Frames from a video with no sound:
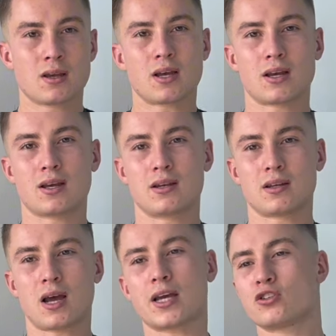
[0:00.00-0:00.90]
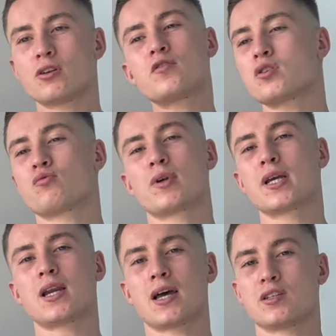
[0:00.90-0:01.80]
And I should have just
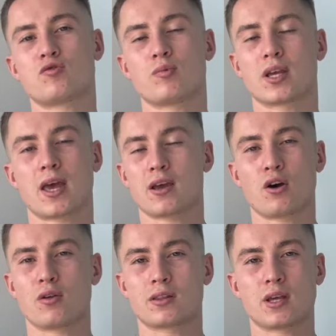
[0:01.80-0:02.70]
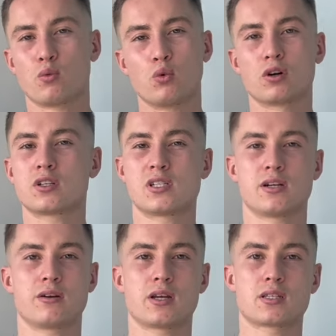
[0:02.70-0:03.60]
realized from the get-go that they weren't
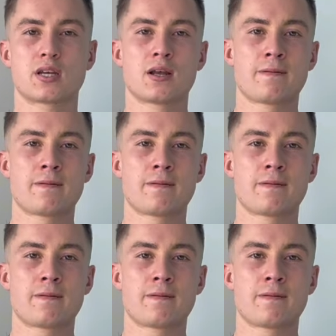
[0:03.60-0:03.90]
serious.